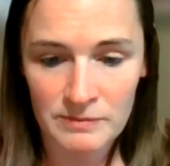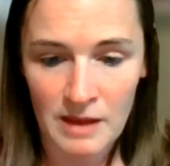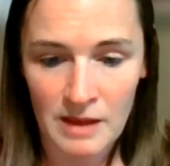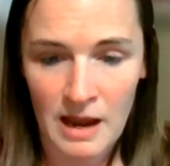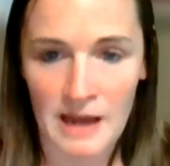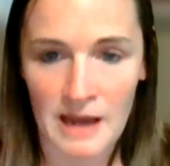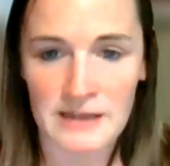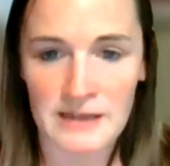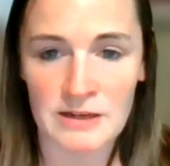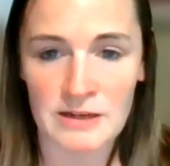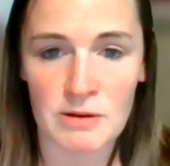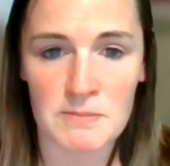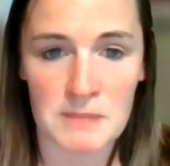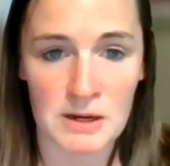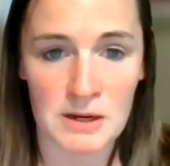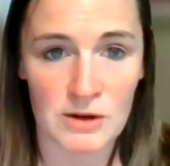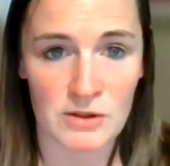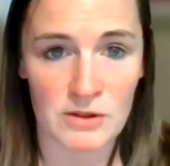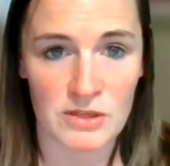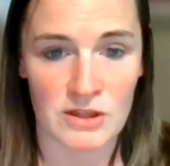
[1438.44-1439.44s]
I know I'm
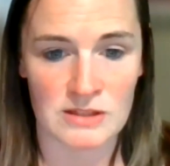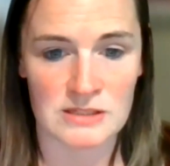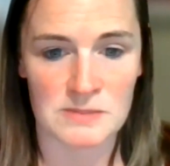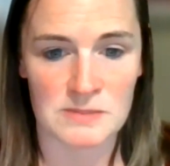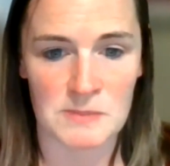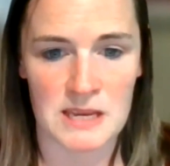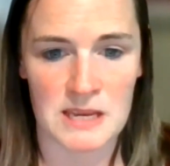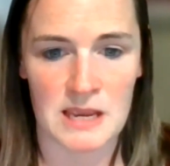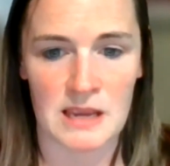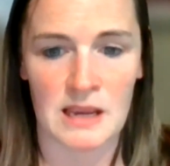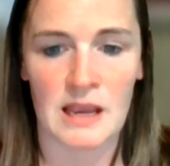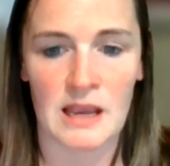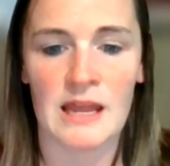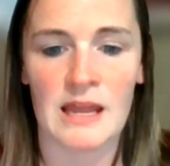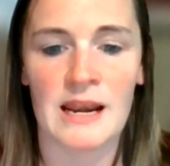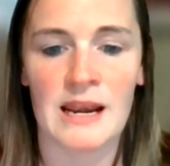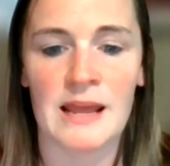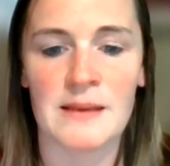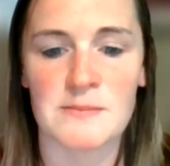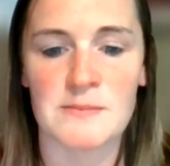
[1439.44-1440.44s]
marathon speaking,
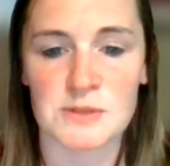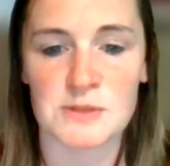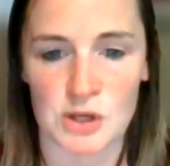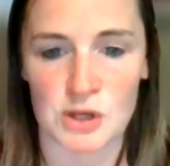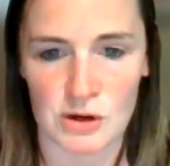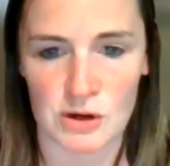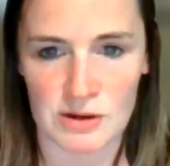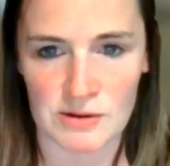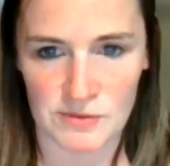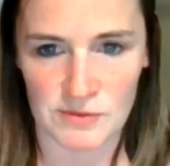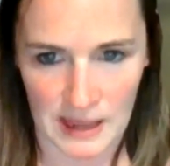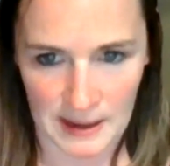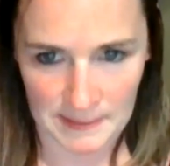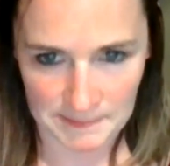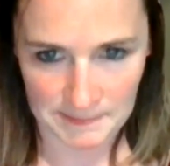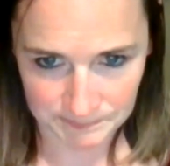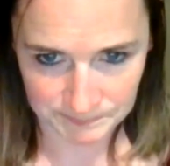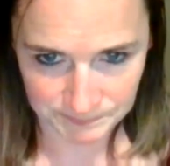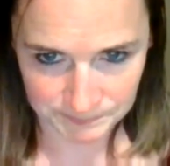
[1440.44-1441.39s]
and I am sorry for that.